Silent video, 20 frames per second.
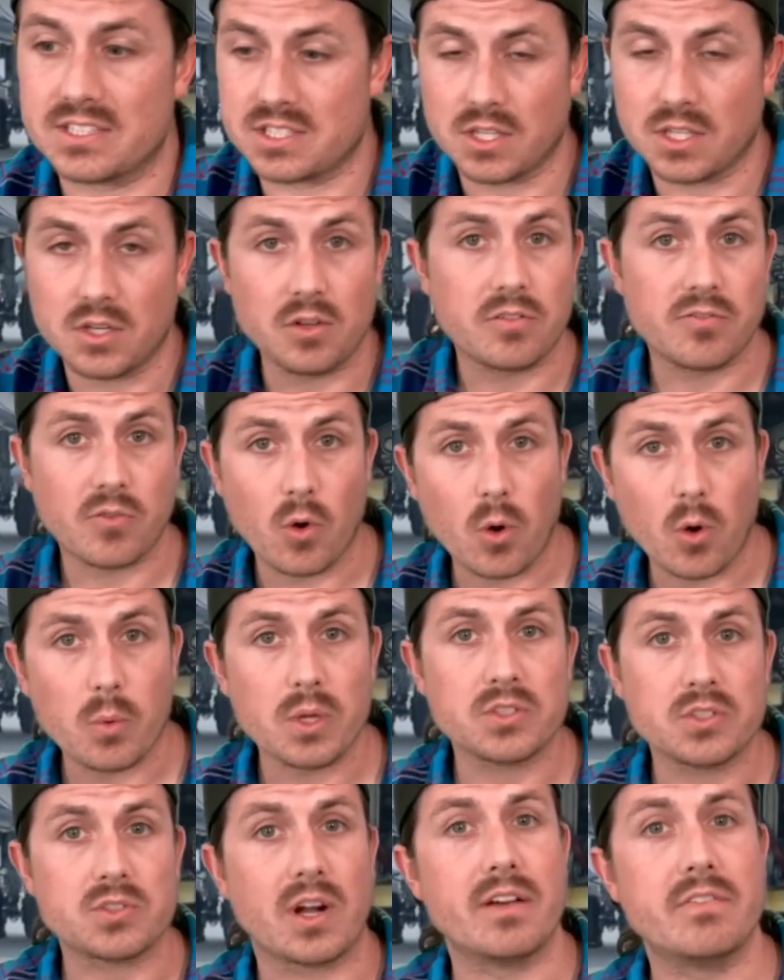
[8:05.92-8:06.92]
this little
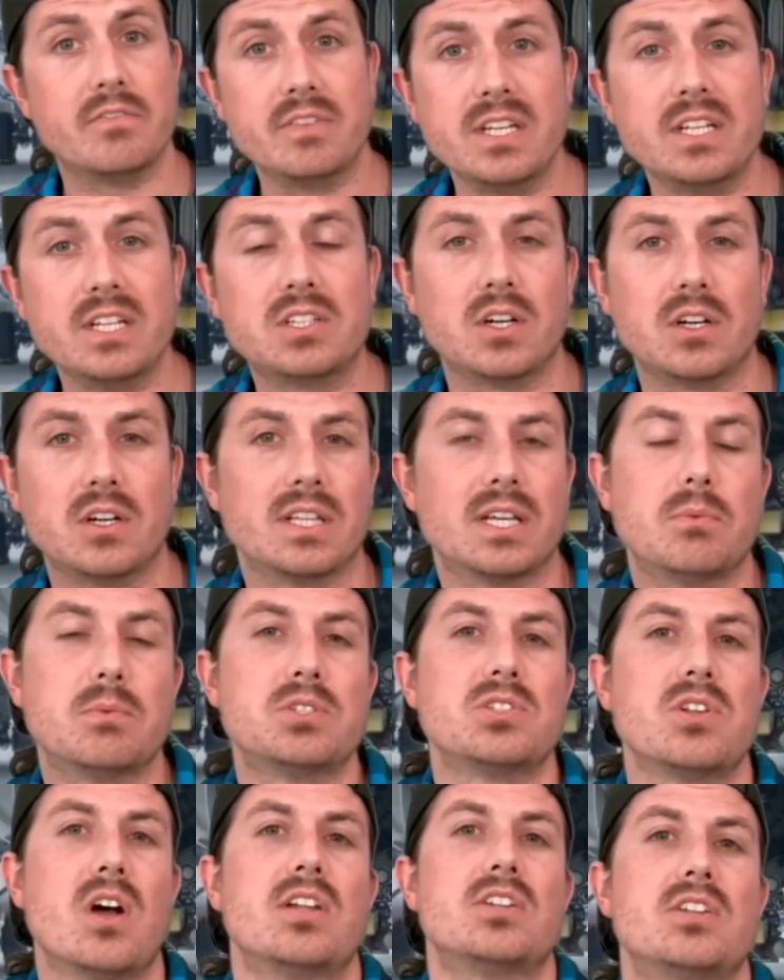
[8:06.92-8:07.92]
four-wheel drive vehicle, it
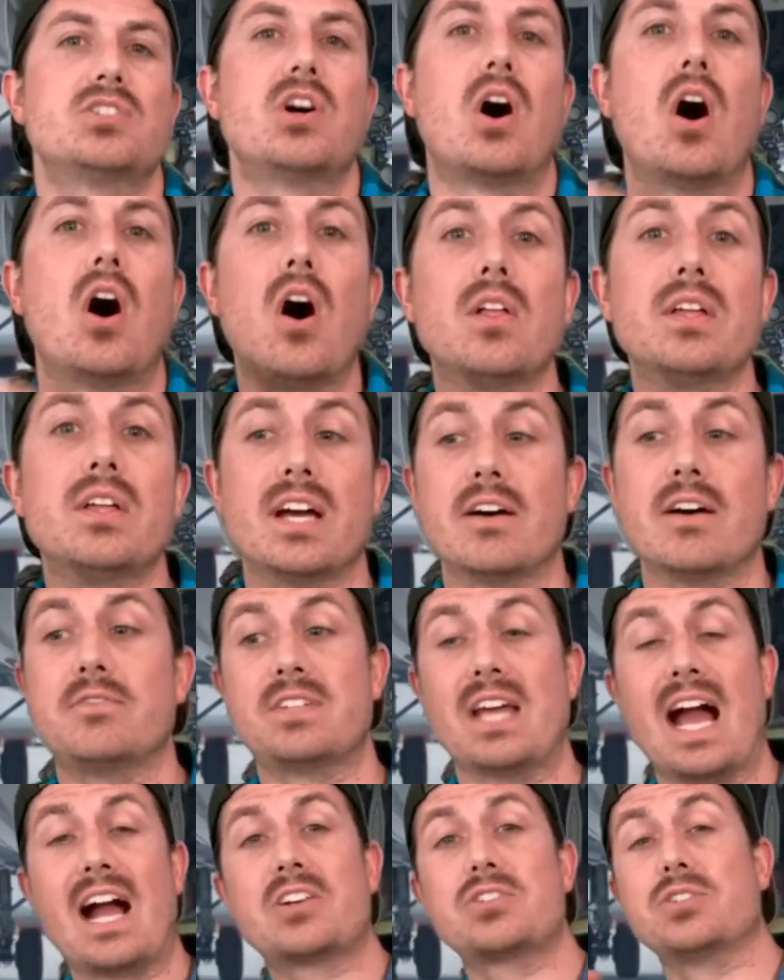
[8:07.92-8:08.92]
was not tall enough
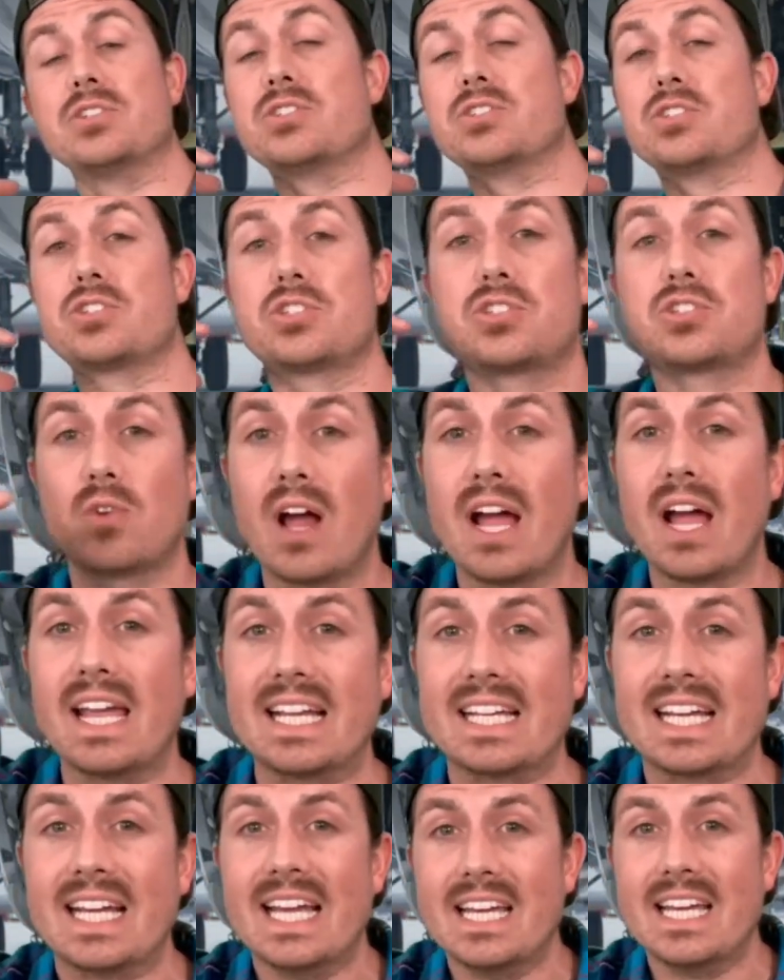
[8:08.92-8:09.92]
to actually
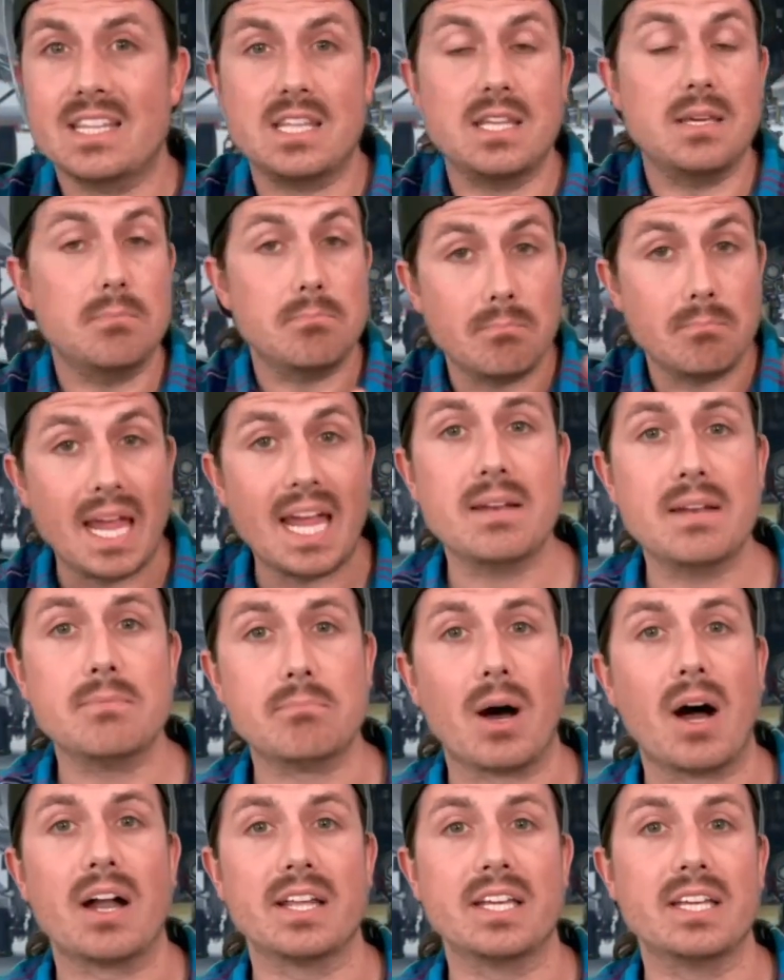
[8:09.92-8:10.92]
strike the main
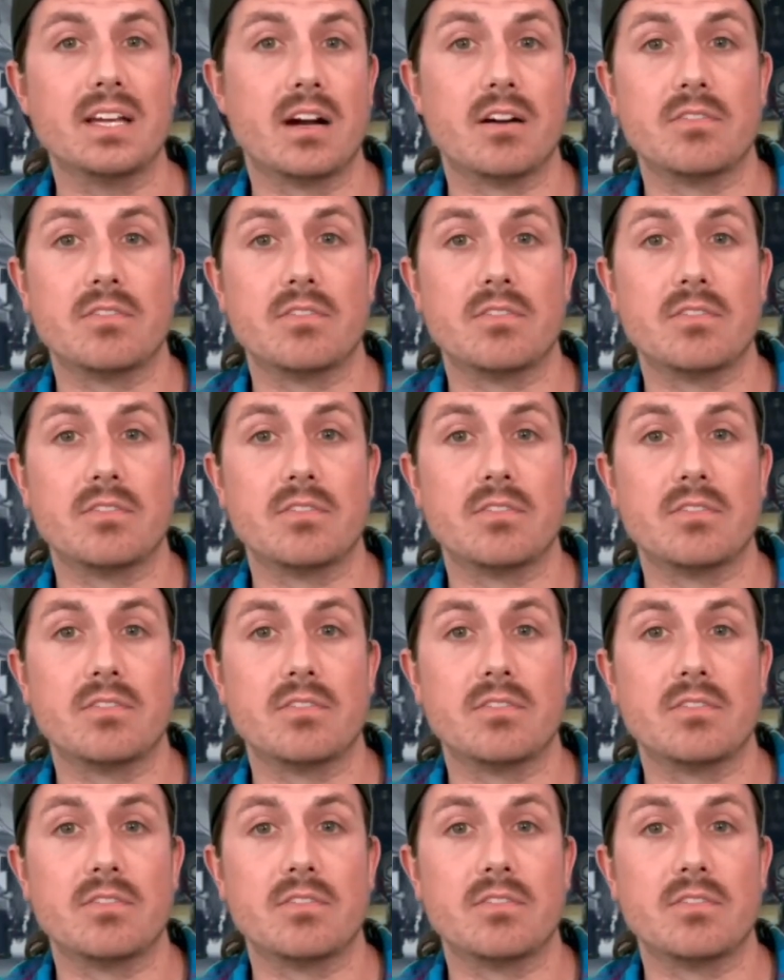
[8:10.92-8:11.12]
body